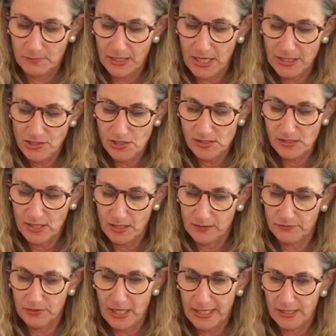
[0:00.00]
but I just kind
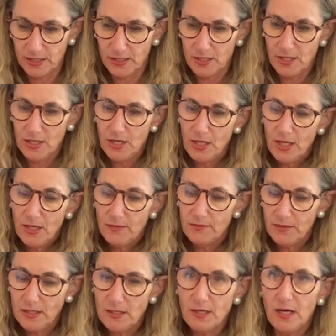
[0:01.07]
of like
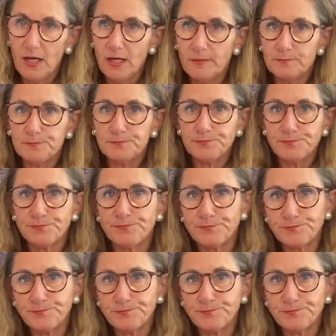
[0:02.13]
the, um,